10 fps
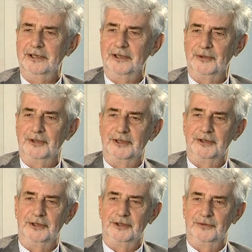on the
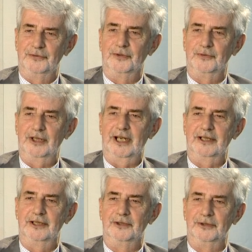idea of
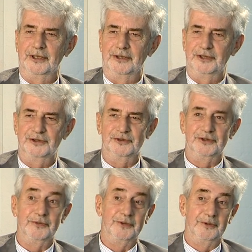cataloguing the history
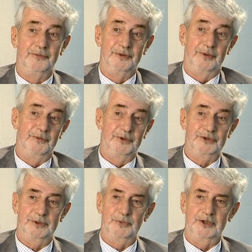of the
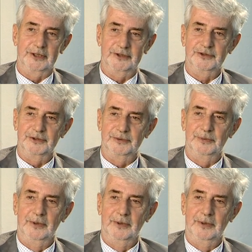subject. So